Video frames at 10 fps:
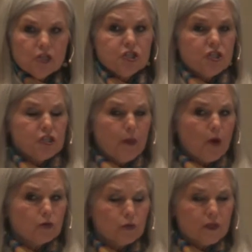She
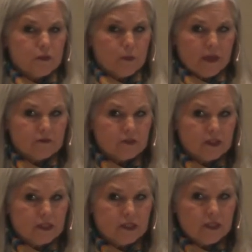spoke
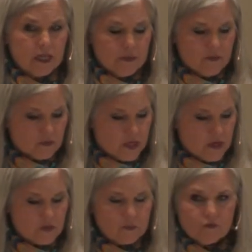respectfully to him 3
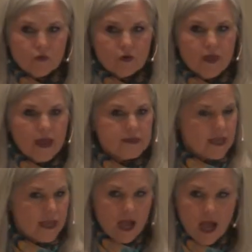years before that,
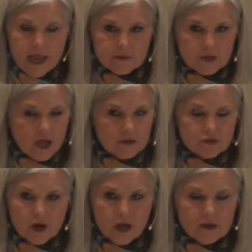saying, I am not
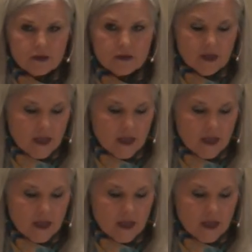drunk.